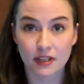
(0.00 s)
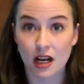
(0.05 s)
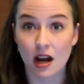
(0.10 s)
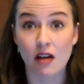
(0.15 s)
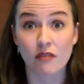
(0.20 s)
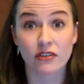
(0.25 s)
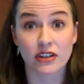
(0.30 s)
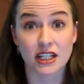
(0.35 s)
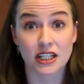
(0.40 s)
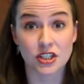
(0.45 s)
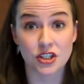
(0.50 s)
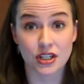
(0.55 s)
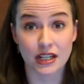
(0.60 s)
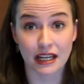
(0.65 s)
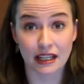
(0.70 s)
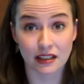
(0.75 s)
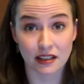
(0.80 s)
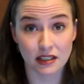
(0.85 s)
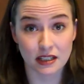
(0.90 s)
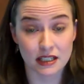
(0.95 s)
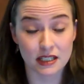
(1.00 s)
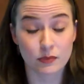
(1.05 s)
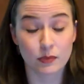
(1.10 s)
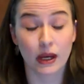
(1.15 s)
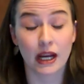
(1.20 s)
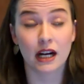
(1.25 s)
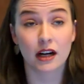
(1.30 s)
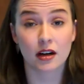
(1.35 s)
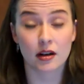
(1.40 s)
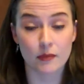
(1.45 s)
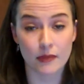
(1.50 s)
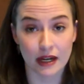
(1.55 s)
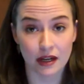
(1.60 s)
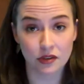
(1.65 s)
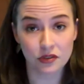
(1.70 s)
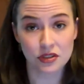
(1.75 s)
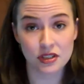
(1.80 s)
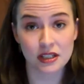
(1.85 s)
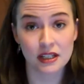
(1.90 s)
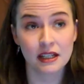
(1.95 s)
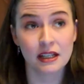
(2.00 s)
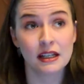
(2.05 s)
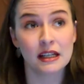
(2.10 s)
confidentiality is paramount.